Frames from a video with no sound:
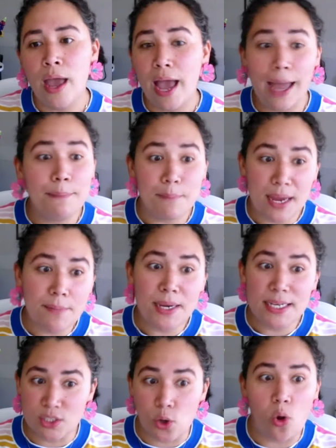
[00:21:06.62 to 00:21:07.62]
And
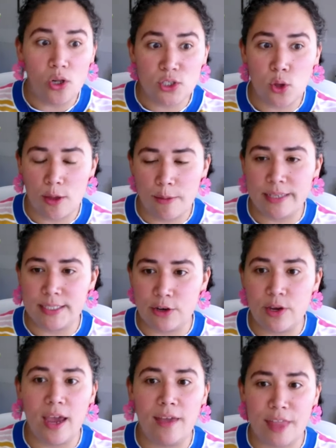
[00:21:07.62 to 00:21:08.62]
maybe it's also the
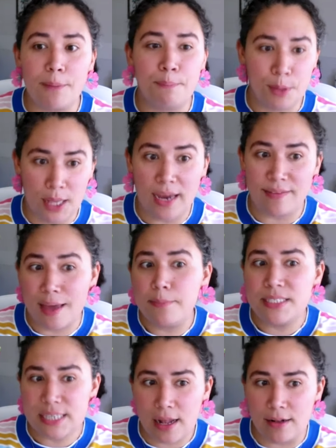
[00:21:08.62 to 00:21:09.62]
bacteria that play
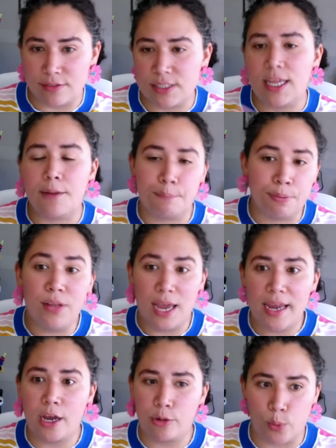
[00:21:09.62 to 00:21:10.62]

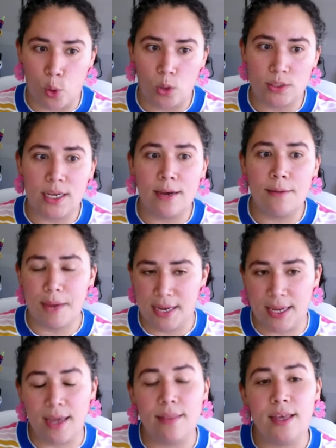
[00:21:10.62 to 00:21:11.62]
a role in
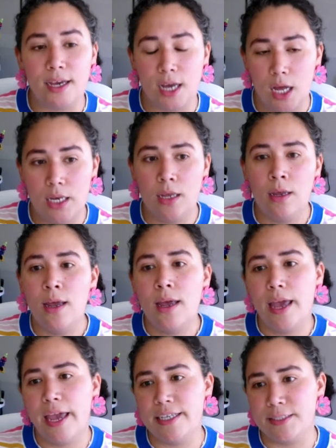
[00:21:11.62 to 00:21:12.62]
making the gut
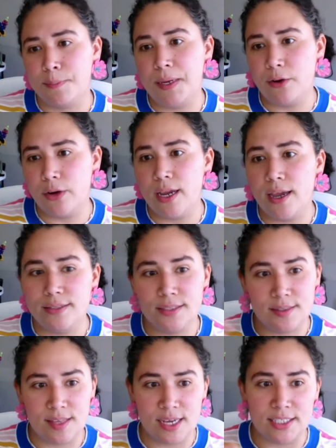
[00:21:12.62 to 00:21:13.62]

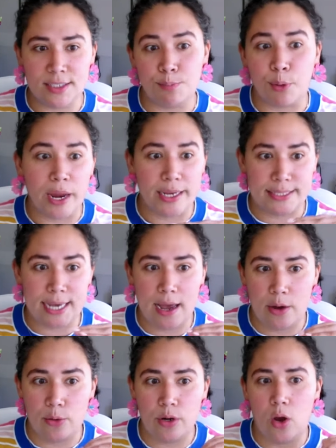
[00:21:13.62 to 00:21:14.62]
experience this
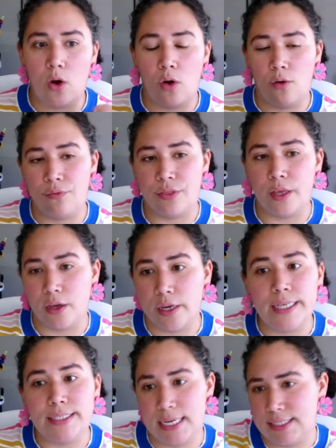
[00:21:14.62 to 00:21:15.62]
breakdown of the
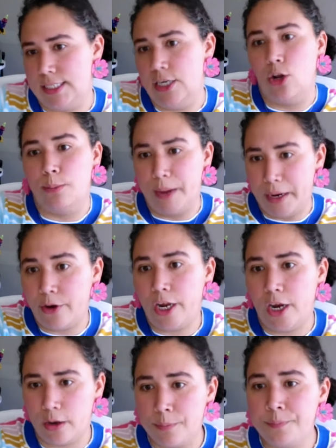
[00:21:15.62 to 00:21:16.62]
intestinal
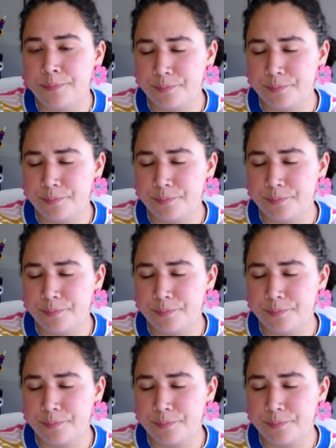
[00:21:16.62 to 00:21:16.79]
barrier.